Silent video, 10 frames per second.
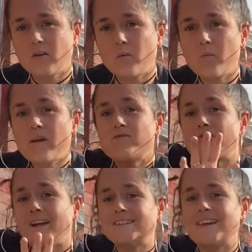We
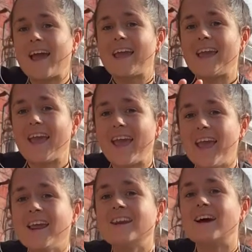resonate
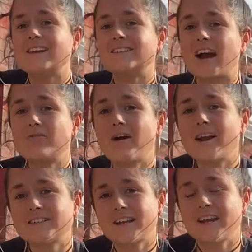in
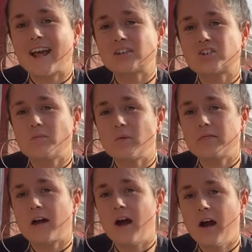direct connection with
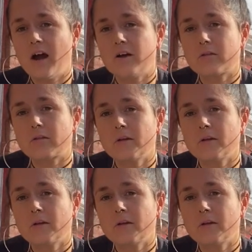the earth.